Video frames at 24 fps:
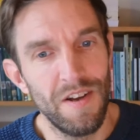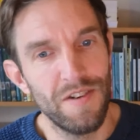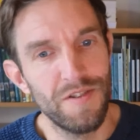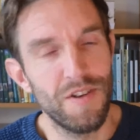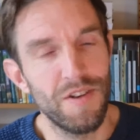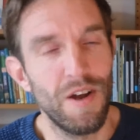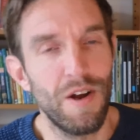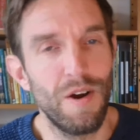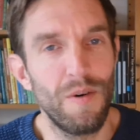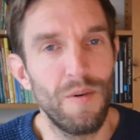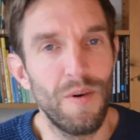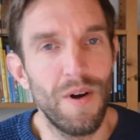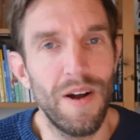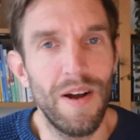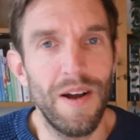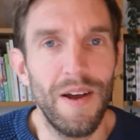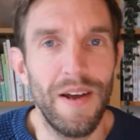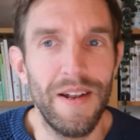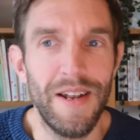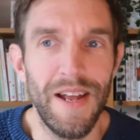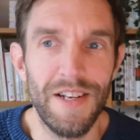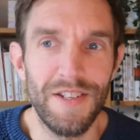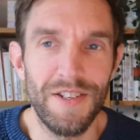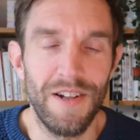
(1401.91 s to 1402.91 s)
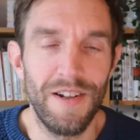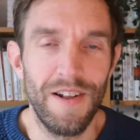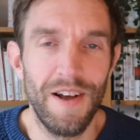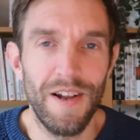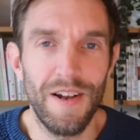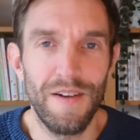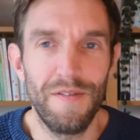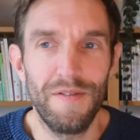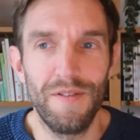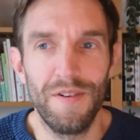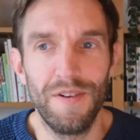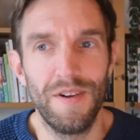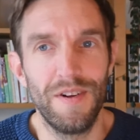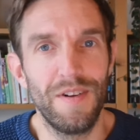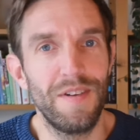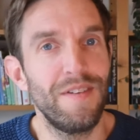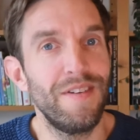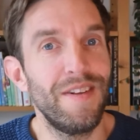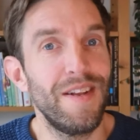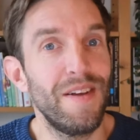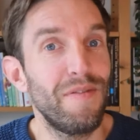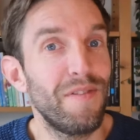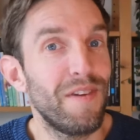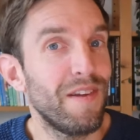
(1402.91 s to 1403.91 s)
So uh, it has a lot of uh,
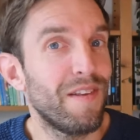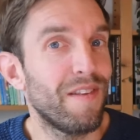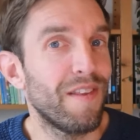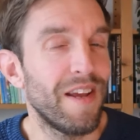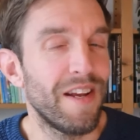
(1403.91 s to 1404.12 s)
nifty